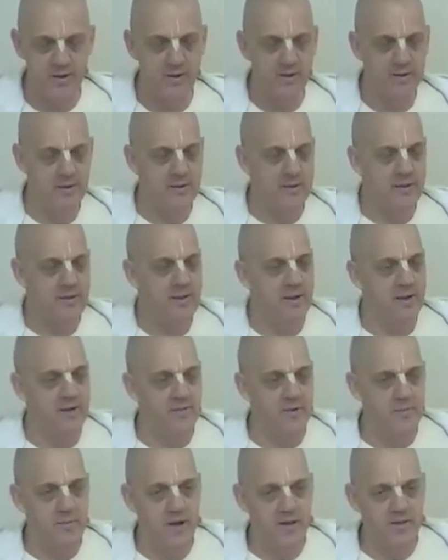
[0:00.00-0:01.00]

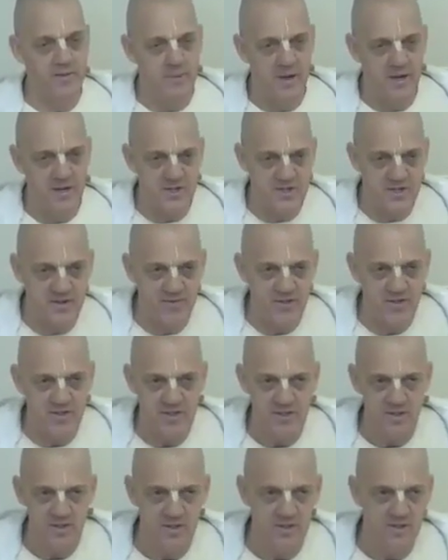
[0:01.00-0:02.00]
for about the past
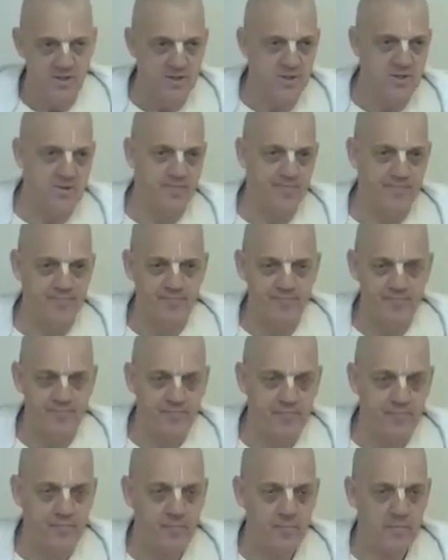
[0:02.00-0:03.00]
17 years.
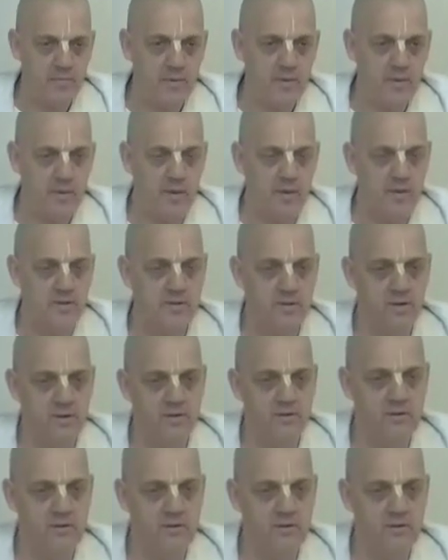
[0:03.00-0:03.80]
So